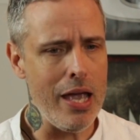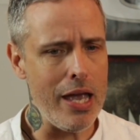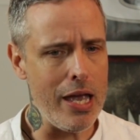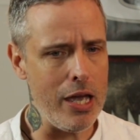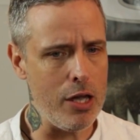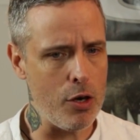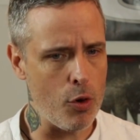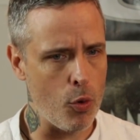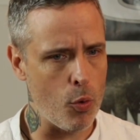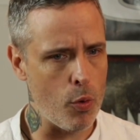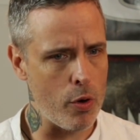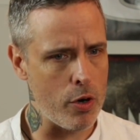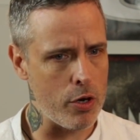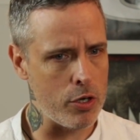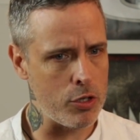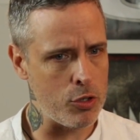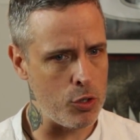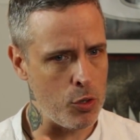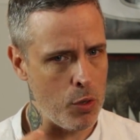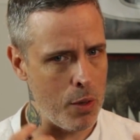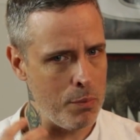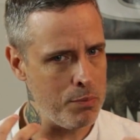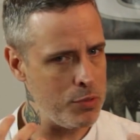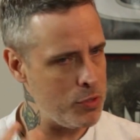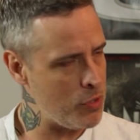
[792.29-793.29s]
in order
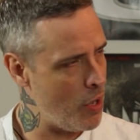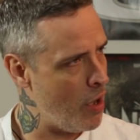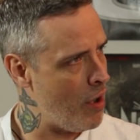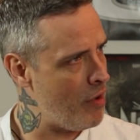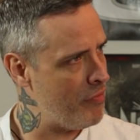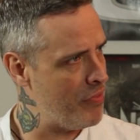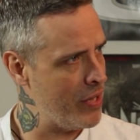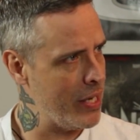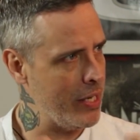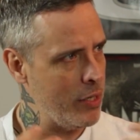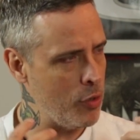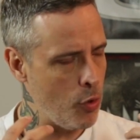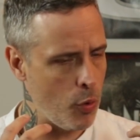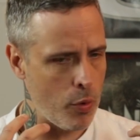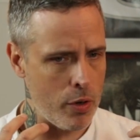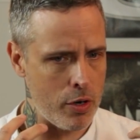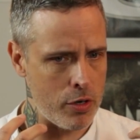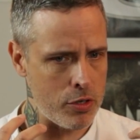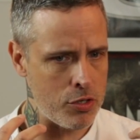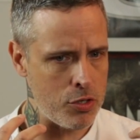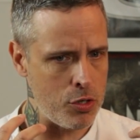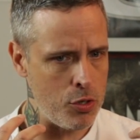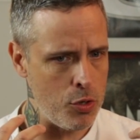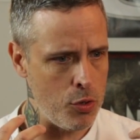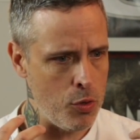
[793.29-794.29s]
to absolve it, in order
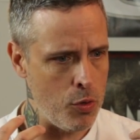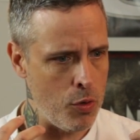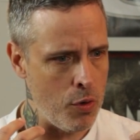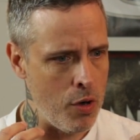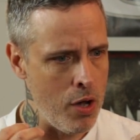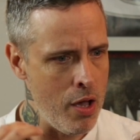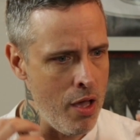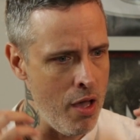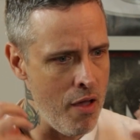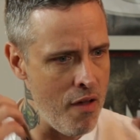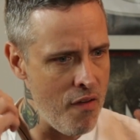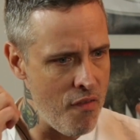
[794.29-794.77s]
to